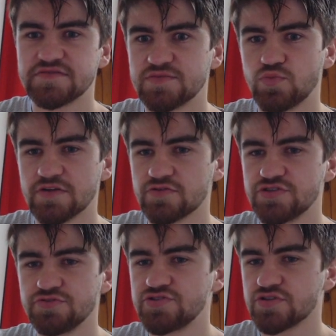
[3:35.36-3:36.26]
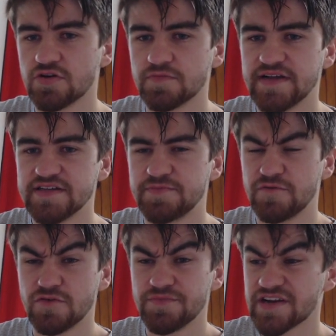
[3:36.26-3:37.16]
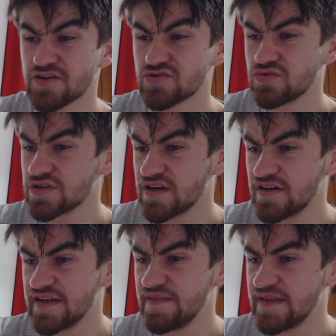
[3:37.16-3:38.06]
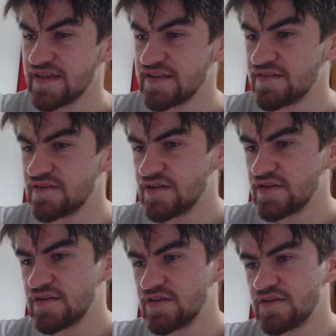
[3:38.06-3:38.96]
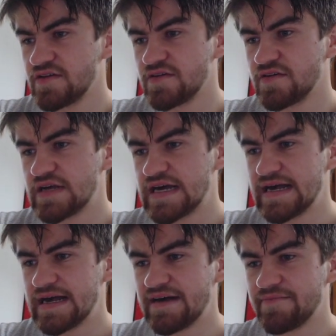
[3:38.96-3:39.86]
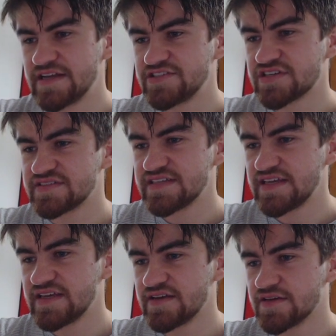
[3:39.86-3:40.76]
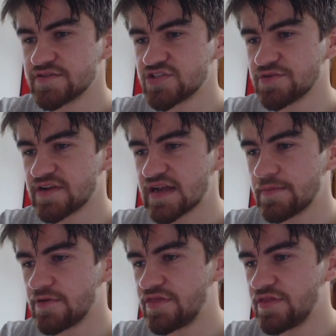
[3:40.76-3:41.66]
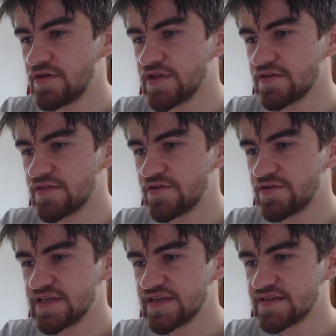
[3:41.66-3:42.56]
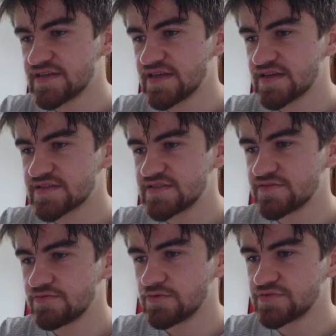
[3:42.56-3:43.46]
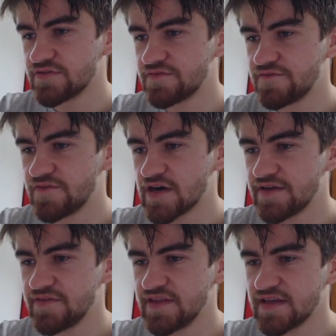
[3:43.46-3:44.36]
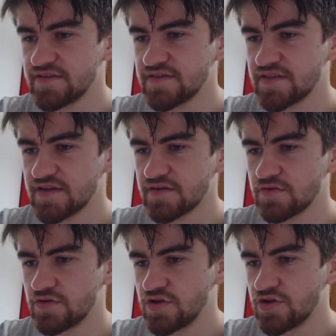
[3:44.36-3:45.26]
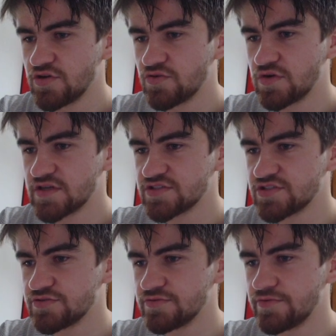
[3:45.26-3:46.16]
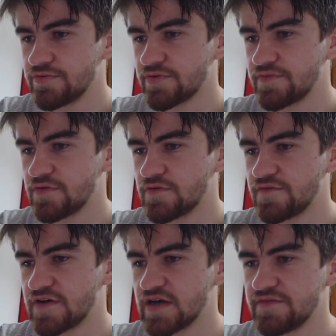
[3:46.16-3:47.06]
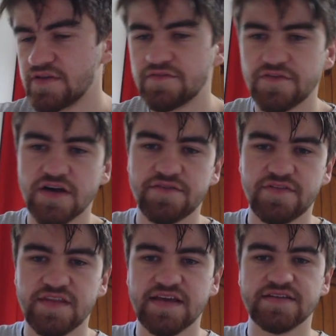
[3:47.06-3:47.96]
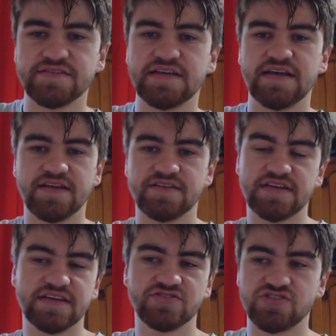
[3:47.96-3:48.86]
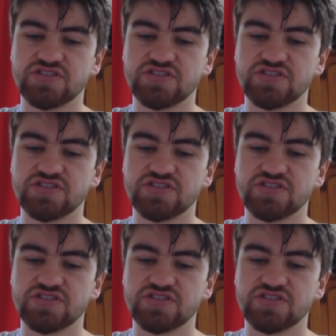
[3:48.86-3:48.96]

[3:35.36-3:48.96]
one or two Geelong players performing a quarter, and then as you can see here, Jeremy Cameron 30 and 30, he kicked, 5 in the end, I think. 1, 2, 3, 4, 5. Yeah, 5 in the end, and he